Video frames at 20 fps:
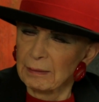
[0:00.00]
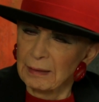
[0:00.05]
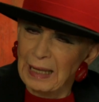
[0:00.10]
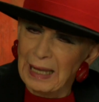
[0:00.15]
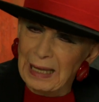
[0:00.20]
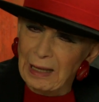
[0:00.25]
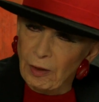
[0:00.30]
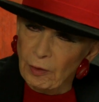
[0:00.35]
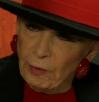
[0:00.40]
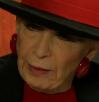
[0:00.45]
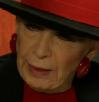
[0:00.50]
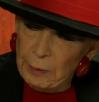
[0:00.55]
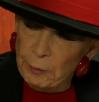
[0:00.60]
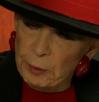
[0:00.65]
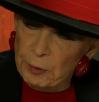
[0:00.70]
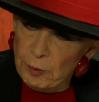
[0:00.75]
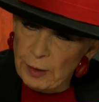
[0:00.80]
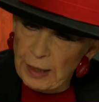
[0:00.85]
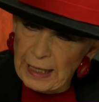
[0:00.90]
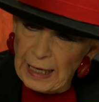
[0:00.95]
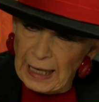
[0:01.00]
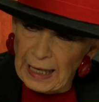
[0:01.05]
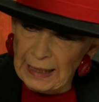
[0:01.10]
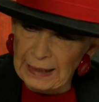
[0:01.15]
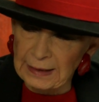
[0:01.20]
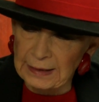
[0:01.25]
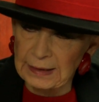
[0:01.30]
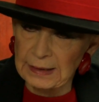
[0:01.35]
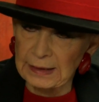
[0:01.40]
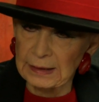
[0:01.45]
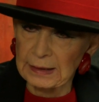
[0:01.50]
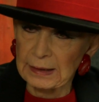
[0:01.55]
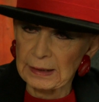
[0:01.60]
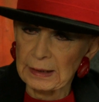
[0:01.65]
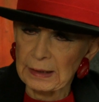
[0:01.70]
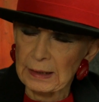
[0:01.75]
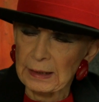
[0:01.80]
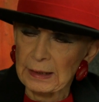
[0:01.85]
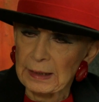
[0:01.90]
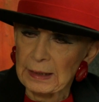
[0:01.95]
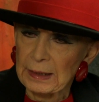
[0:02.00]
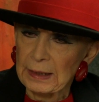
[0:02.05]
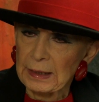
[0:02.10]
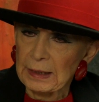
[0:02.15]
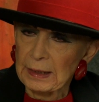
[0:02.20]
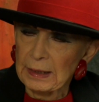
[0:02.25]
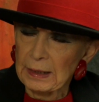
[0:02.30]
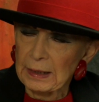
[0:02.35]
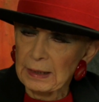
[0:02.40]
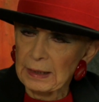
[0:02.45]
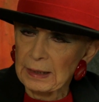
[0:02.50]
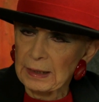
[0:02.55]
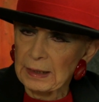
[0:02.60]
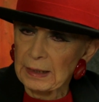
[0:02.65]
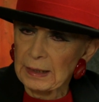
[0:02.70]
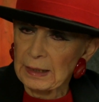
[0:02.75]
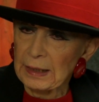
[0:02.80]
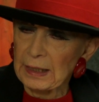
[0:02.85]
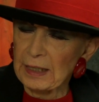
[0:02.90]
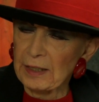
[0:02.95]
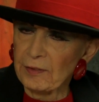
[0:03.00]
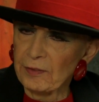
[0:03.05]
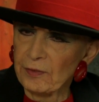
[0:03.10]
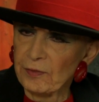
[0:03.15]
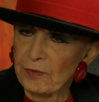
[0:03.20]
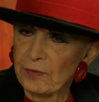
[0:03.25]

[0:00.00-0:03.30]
how they would react if